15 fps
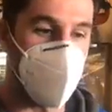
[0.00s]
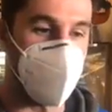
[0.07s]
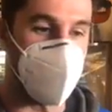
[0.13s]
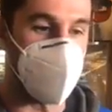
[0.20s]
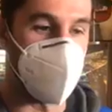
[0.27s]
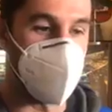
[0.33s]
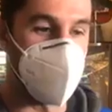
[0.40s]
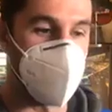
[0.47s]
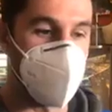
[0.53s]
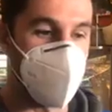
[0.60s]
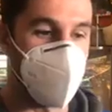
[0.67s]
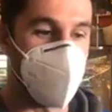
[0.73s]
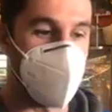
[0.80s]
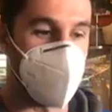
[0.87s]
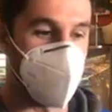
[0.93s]
and he's
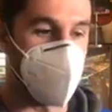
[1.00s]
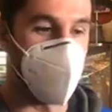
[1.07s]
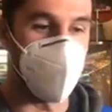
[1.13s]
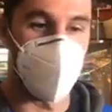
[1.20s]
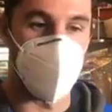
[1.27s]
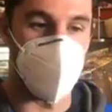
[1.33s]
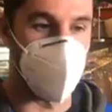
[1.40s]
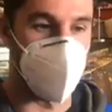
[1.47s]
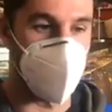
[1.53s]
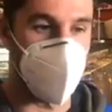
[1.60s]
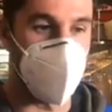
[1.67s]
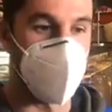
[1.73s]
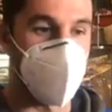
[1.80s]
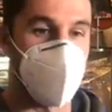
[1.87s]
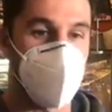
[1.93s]
been super
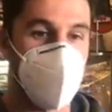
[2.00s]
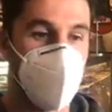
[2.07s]
kind with.